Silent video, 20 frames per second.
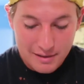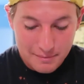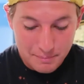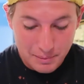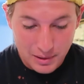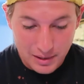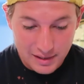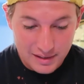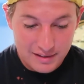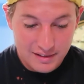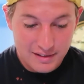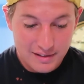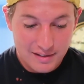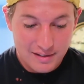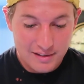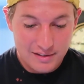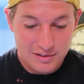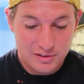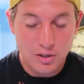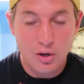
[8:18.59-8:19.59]
But
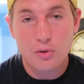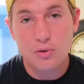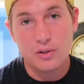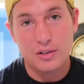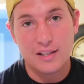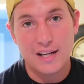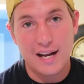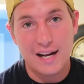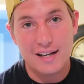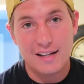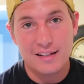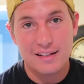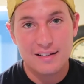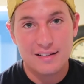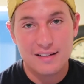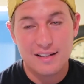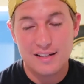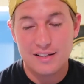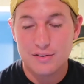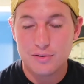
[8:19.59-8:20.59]
don't look at
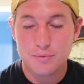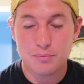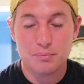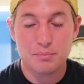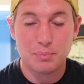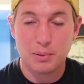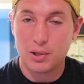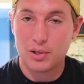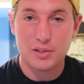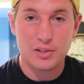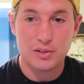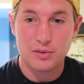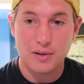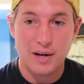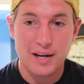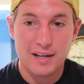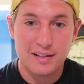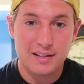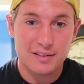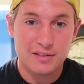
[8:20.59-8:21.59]
it. It'll burn your
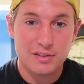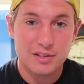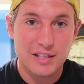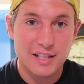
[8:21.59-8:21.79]
retina.